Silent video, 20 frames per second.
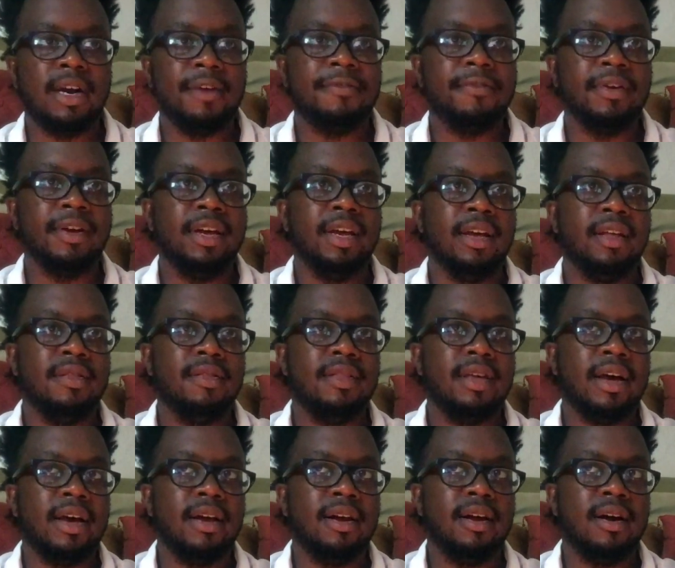I forget
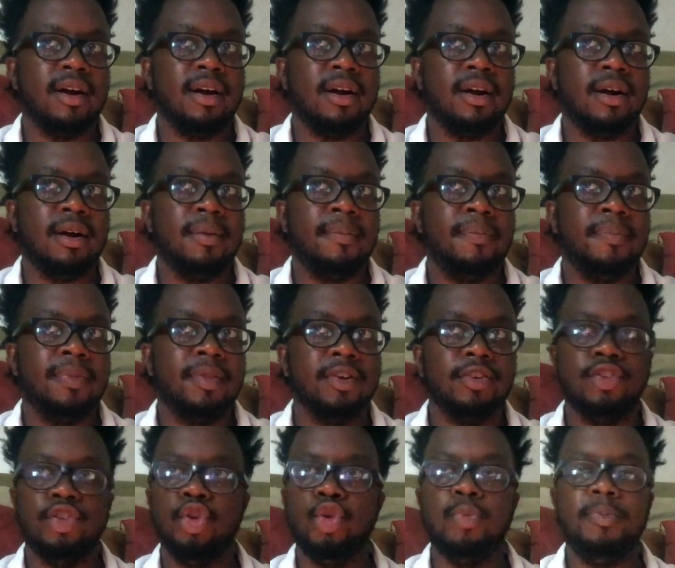that
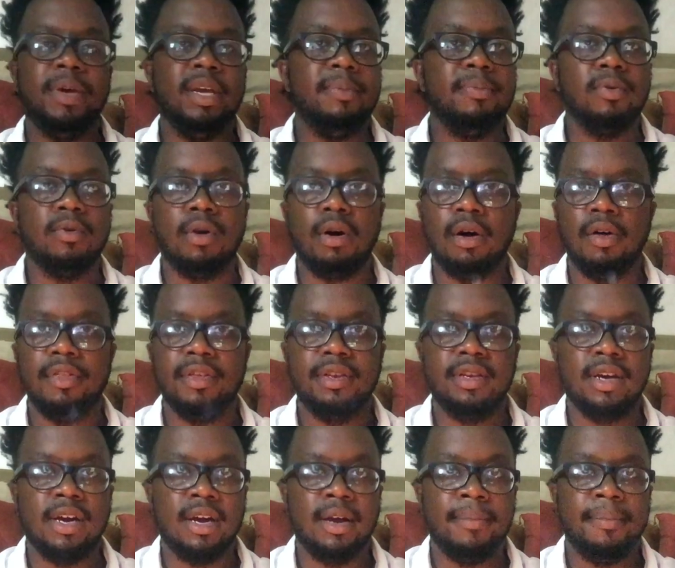there's new people all the
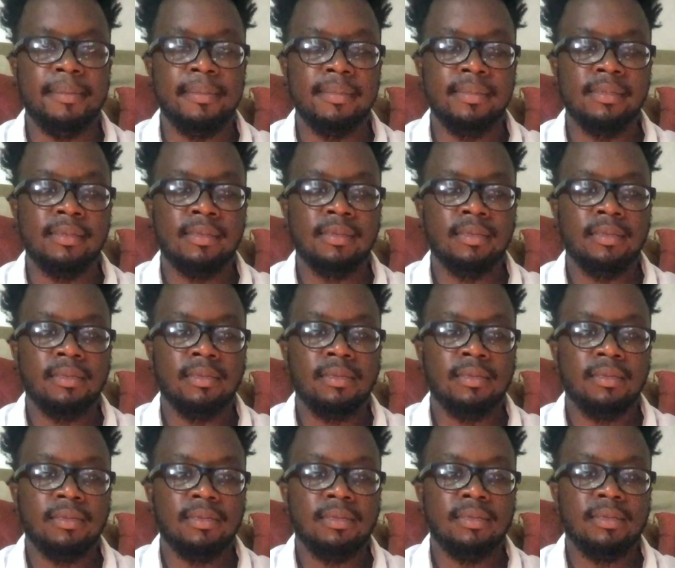time,
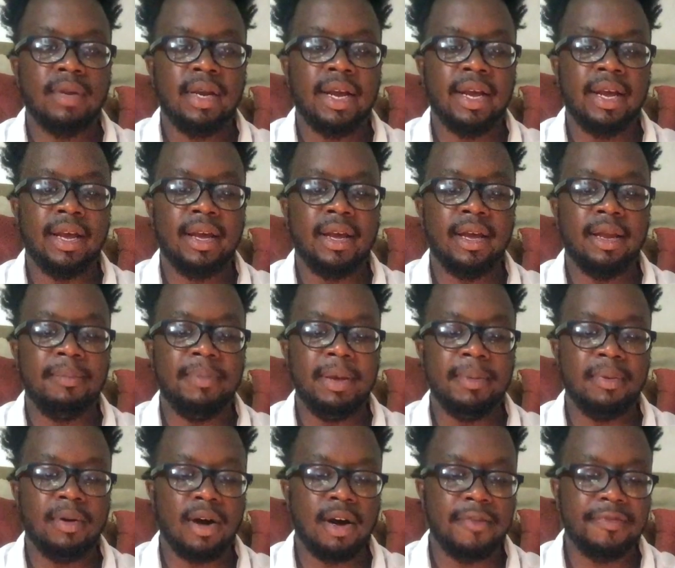and
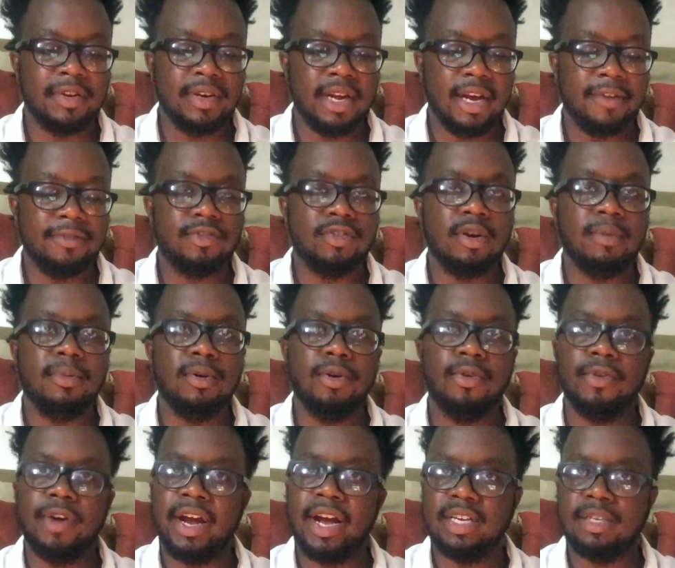people often have trouble
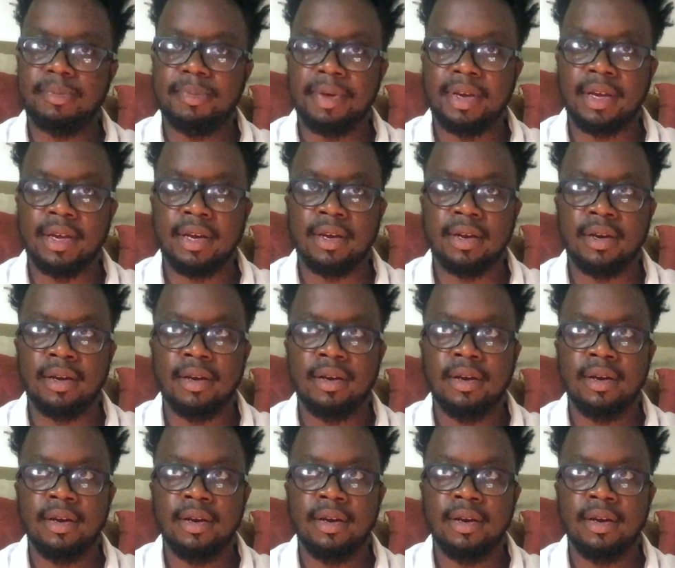grasping